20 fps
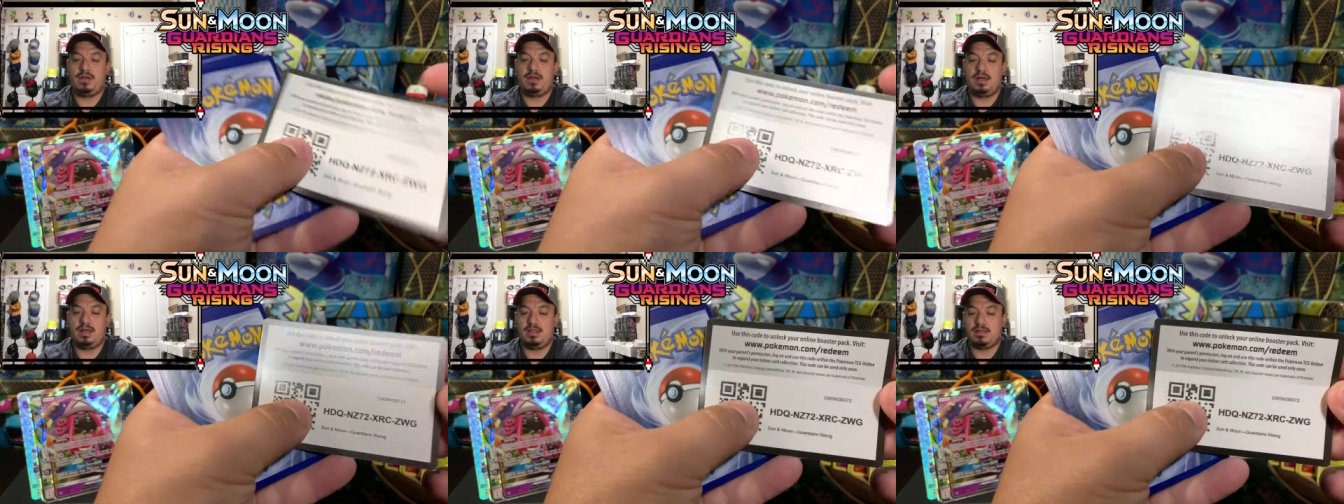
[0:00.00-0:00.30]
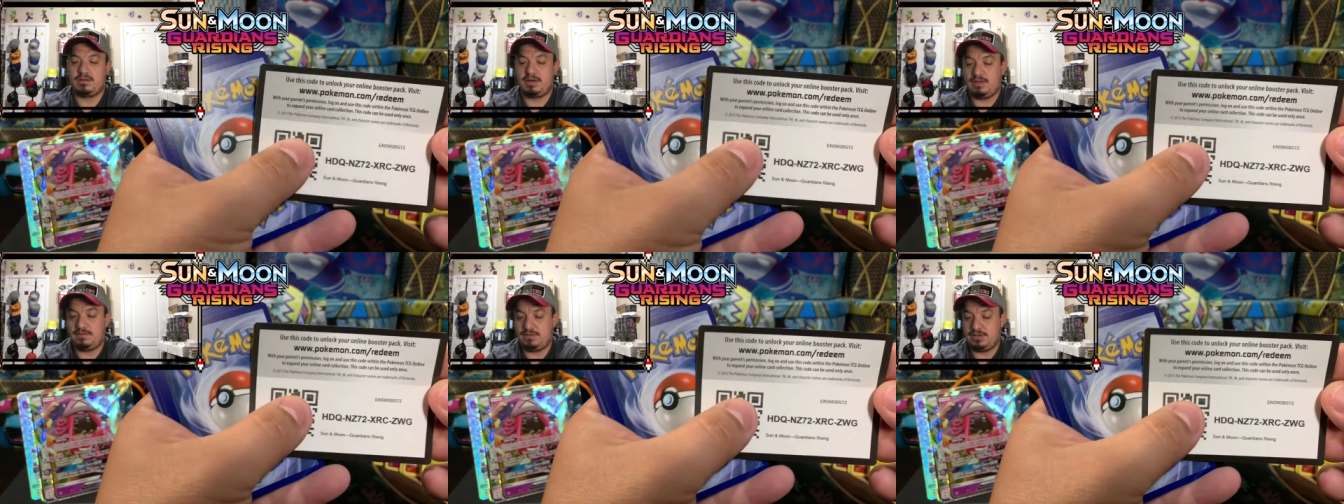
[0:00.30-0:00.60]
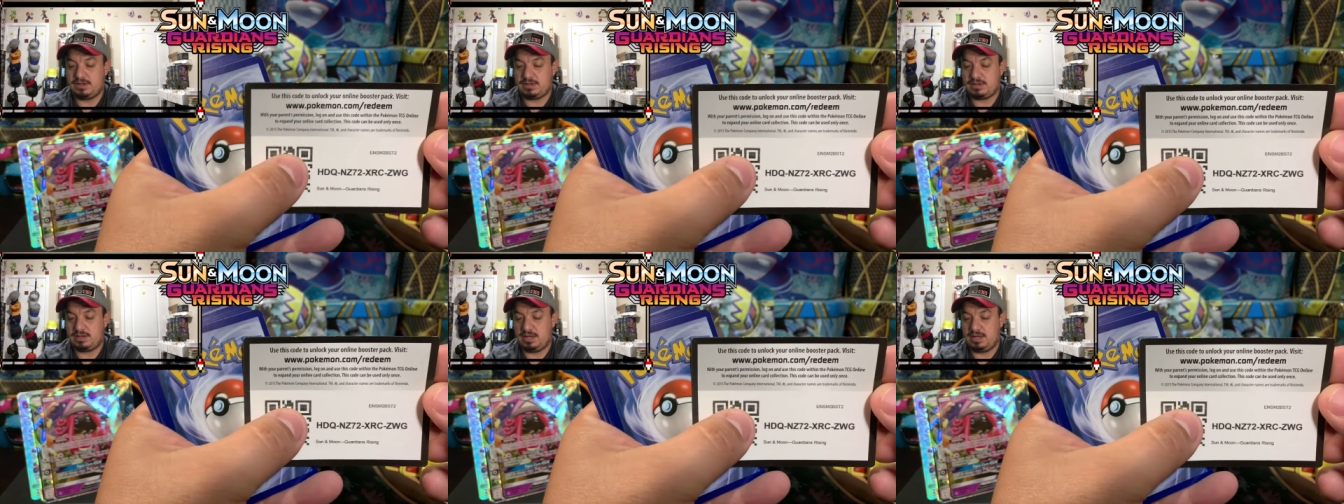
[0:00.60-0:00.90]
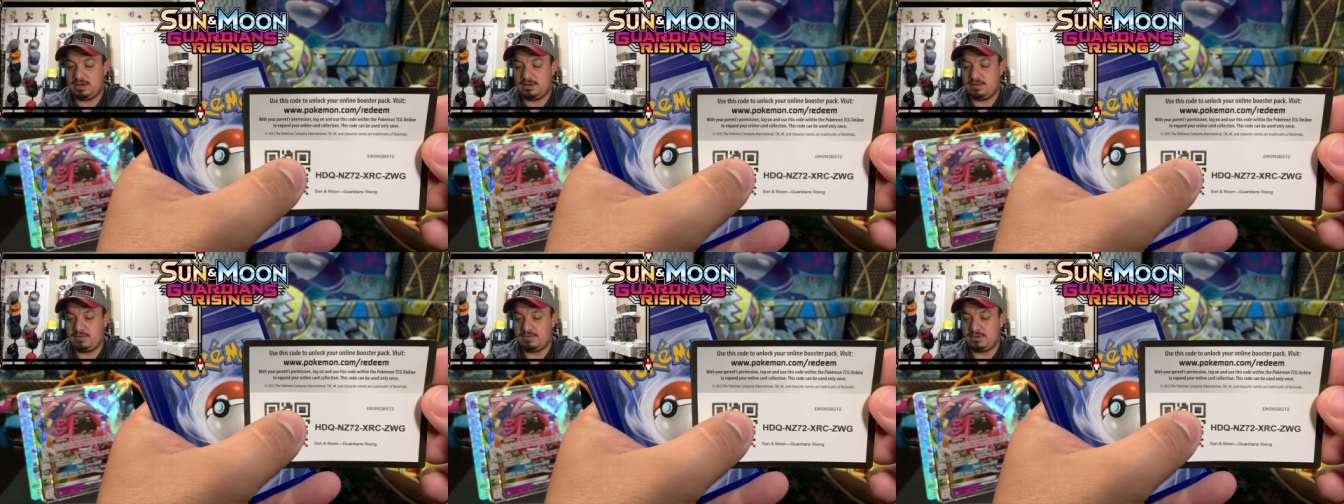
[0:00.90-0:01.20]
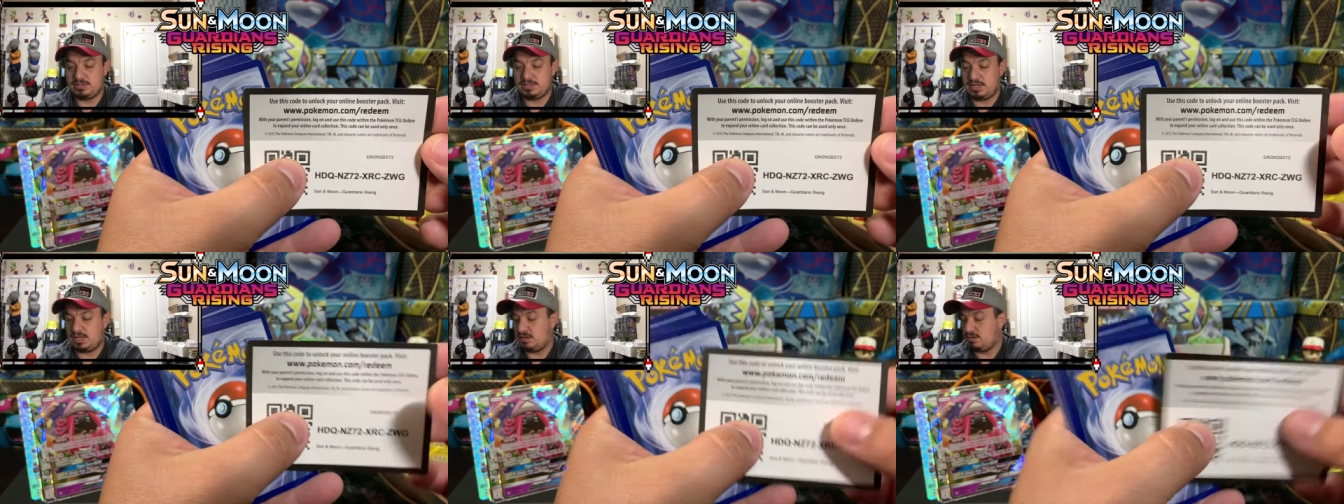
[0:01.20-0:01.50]
holographic and
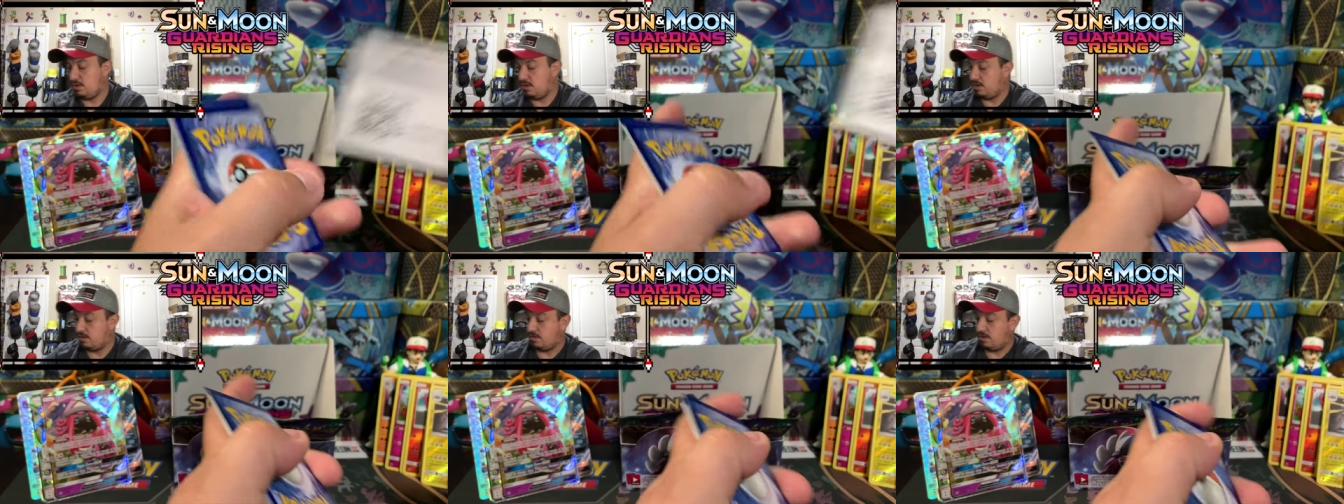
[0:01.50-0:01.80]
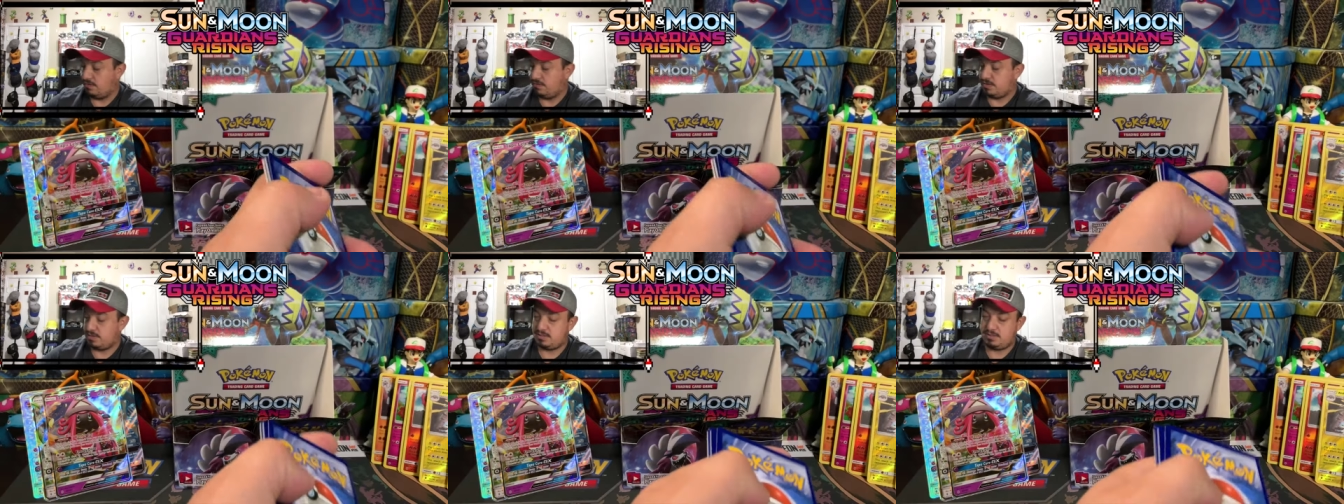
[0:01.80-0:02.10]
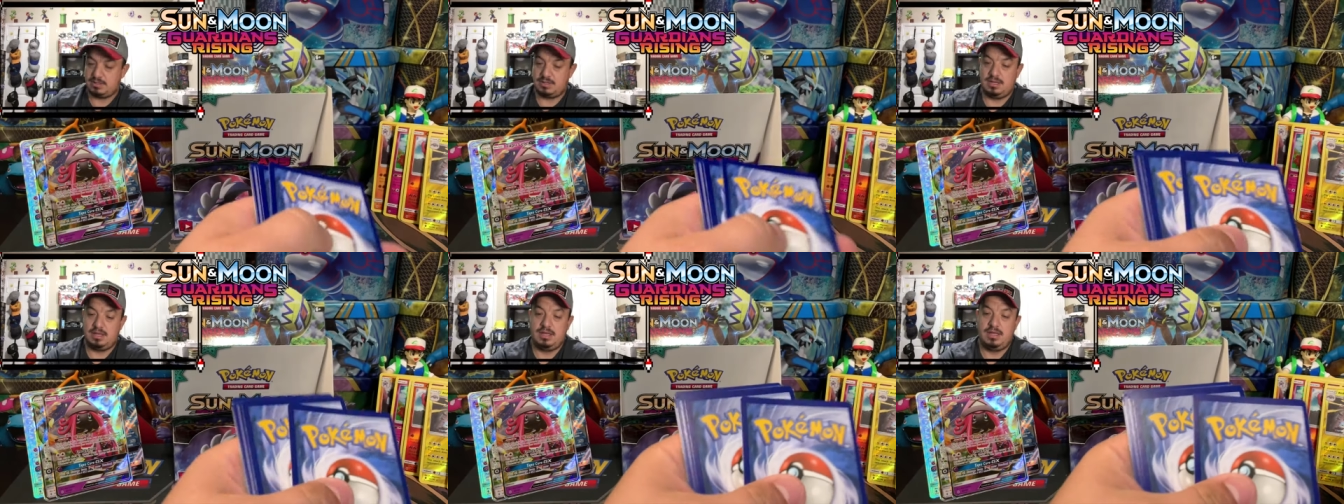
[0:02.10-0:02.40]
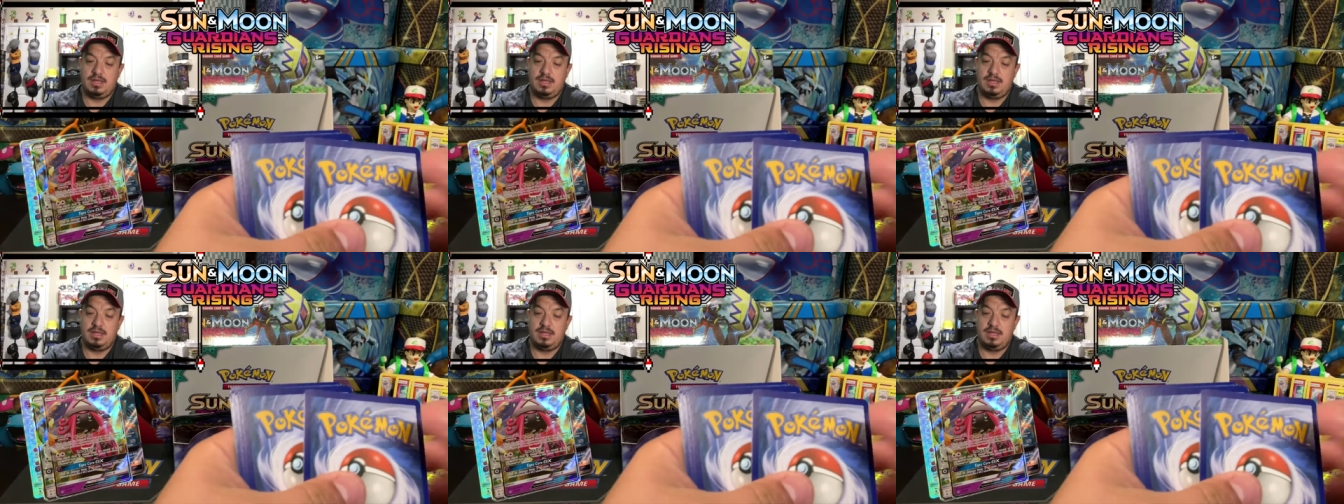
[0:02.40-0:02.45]
reverse holo holographics.